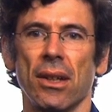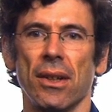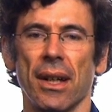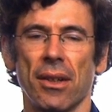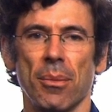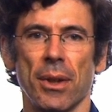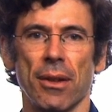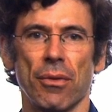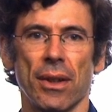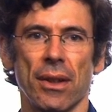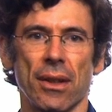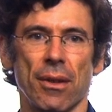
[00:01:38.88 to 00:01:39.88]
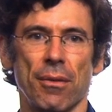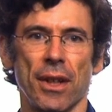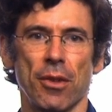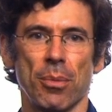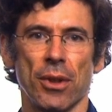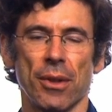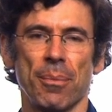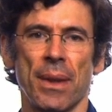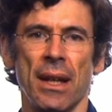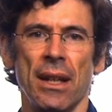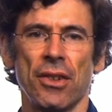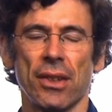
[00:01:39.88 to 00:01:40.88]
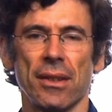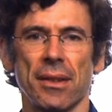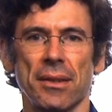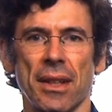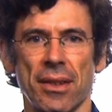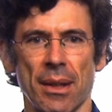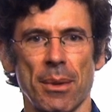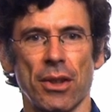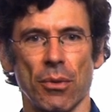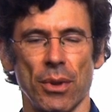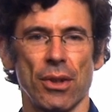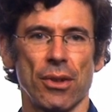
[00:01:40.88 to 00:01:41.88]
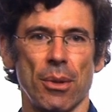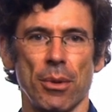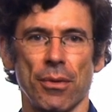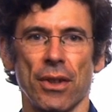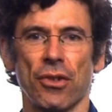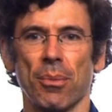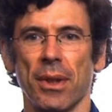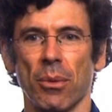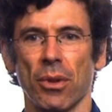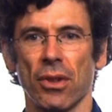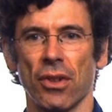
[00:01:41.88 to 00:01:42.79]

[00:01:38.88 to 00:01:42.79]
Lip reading: connected by a friend link on Facebook. So let's think about the real global friendship network,